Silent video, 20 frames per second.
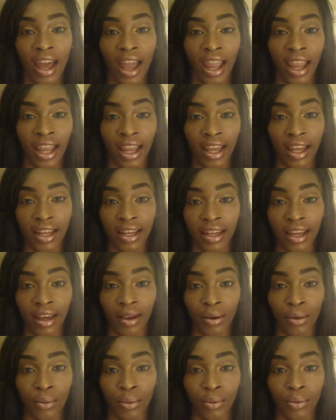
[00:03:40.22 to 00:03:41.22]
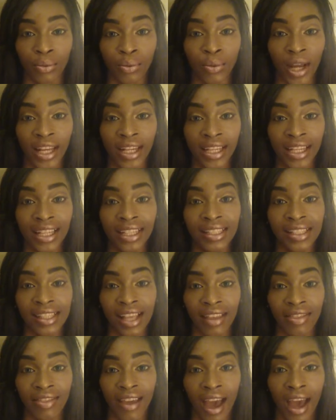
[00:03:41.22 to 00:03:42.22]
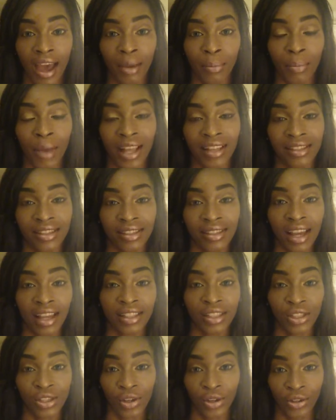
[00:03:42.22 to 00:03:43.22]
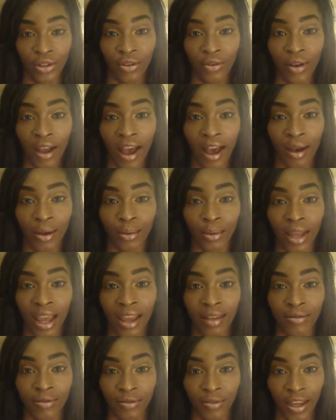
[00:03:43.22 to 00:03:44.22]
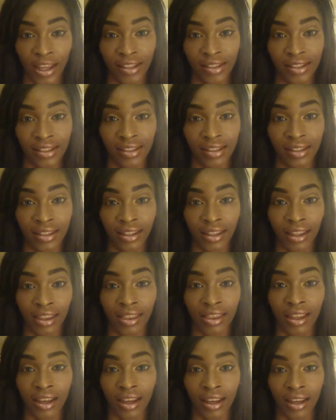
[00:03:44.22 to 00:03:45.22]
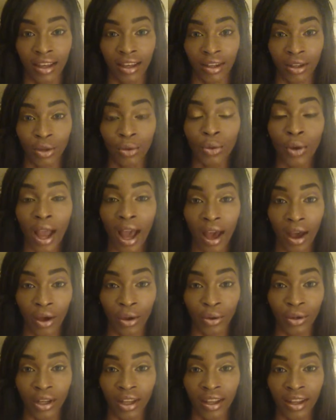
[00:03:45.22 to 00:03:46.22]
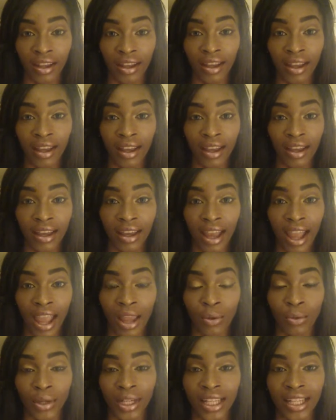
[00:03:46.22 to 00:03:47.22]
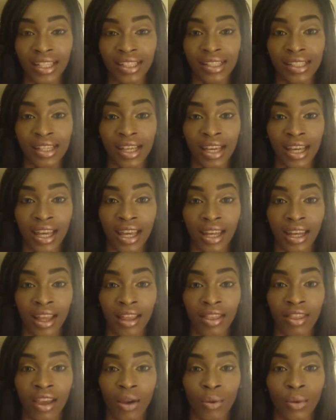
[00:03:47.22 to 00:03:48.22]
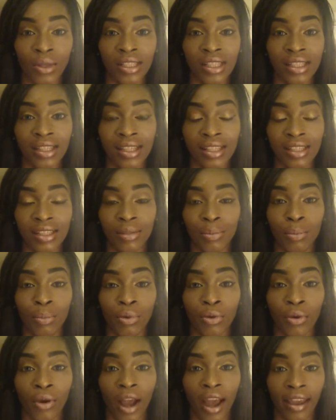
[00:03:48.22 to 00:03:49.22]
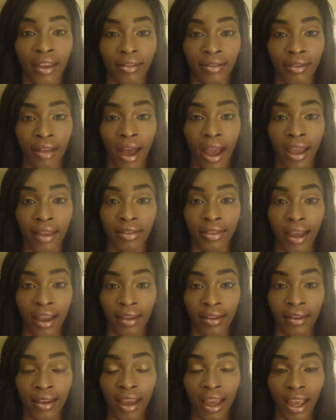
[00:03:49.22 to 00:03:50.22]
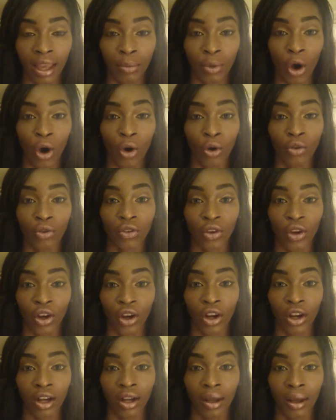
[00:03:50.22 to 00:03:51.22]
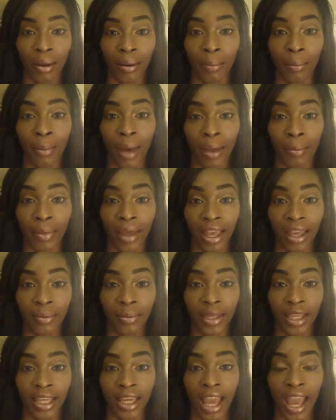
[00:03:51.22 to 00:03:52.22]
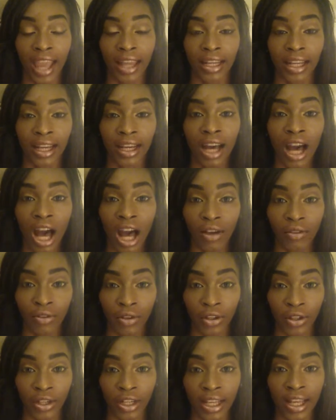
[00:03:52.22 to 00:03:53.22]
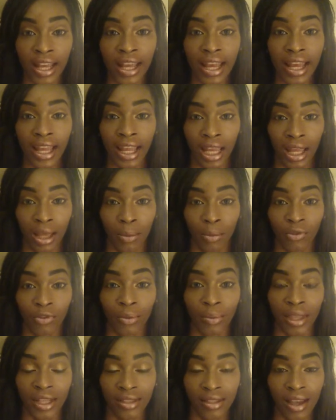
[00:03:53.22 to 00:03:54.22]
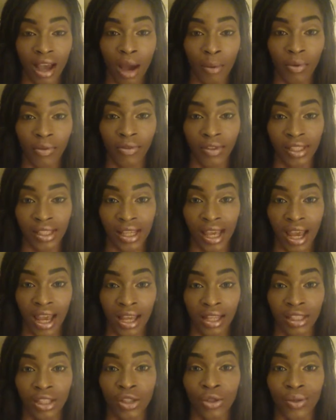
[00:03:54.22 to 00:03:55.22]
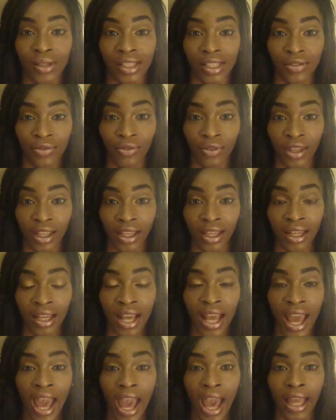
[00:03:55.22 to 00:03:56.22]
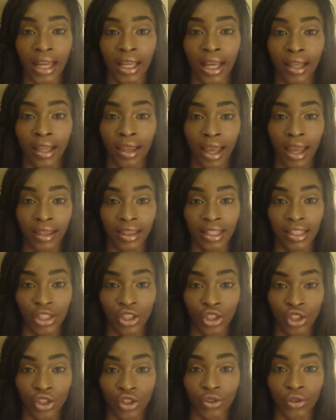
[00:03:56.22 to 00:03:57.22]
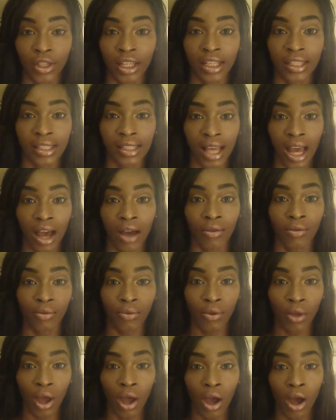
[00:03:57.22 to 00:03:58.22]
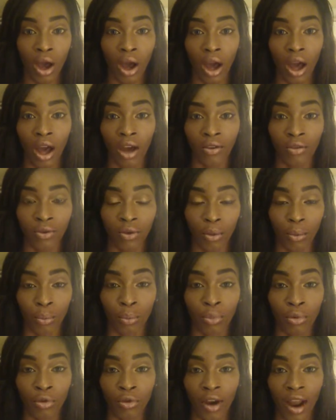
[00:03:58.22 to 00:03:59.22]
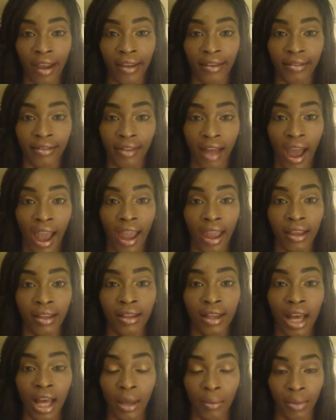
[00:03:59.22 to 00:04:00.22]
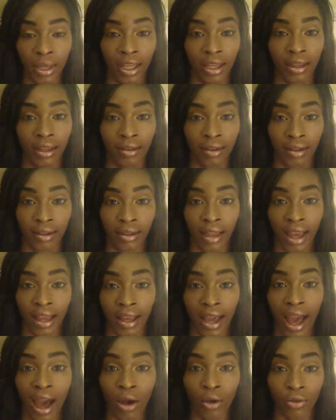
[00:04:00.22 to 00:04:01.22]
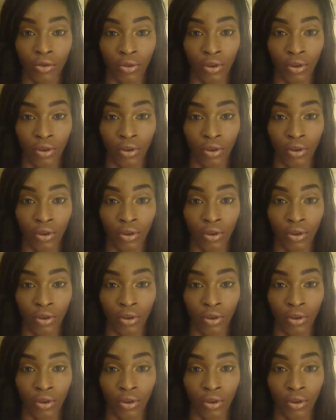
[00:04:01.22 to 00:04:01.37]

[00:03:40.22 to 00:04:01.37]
And when he said that, my son turned around and faced the crowd. And when he did, there was this bright light that came over my baby and covered him from the top of his head to his feet. And he had like these streaks of of bright light coming like out